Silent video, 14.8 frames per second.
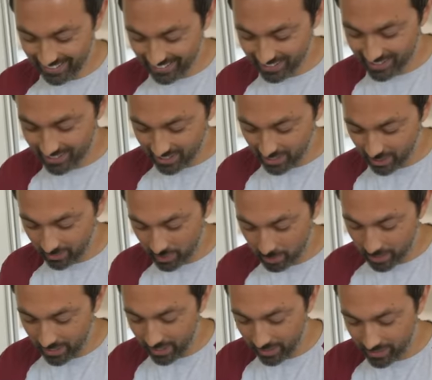Is it enough to
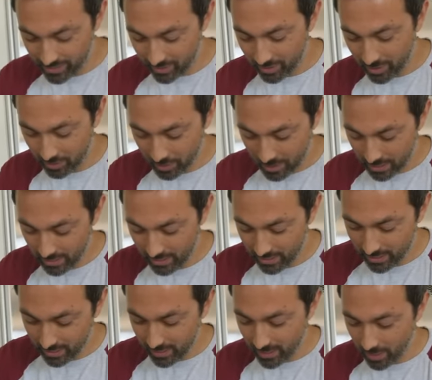make ice cream?
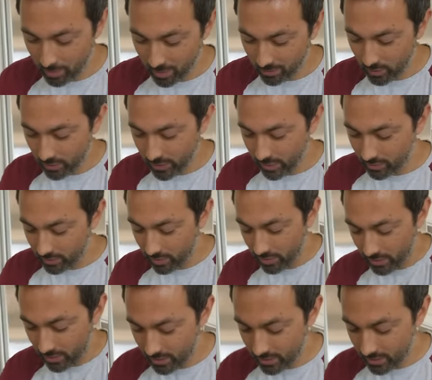Come have a look, have a look.